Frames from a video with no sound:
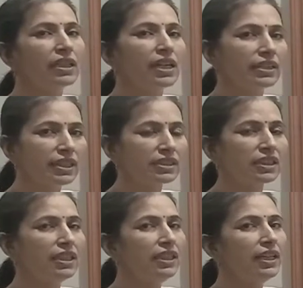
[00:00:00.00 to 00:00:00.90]
In the
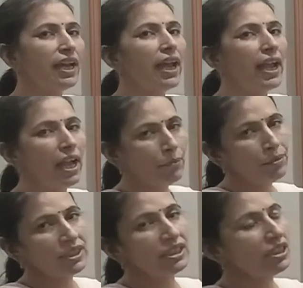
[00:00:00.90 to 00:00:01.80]
skin,
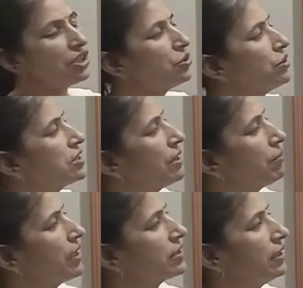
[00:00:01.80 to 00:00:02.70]
epithelial tissue is the
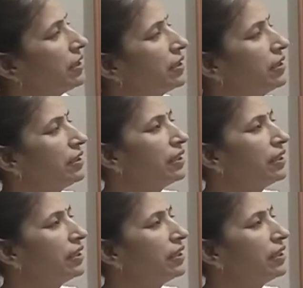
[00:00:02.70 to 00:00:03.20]
present.